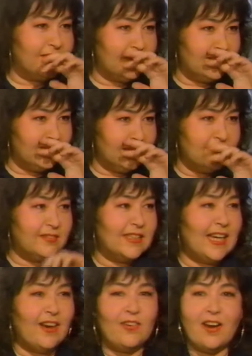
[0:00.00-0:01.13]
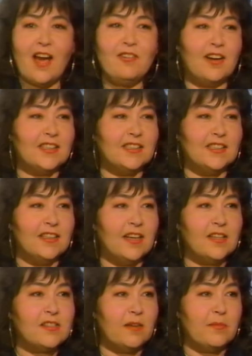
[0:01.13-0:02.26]
Really? Yeah, when I walked in and
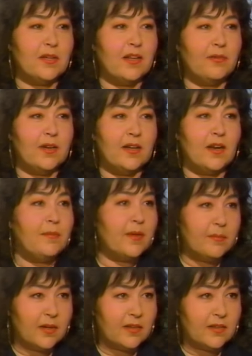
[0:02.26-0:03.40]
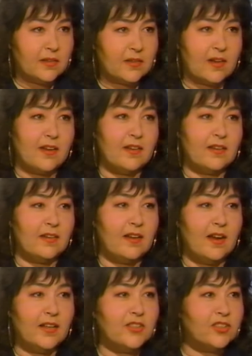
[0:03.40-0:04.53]
I saw Bill, I went, I'm going to marry this guy. How'd you know?
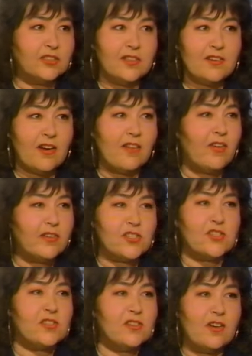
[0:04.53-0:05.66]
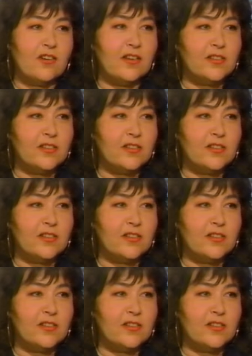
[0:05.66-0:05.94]
I just knew. I've always just known.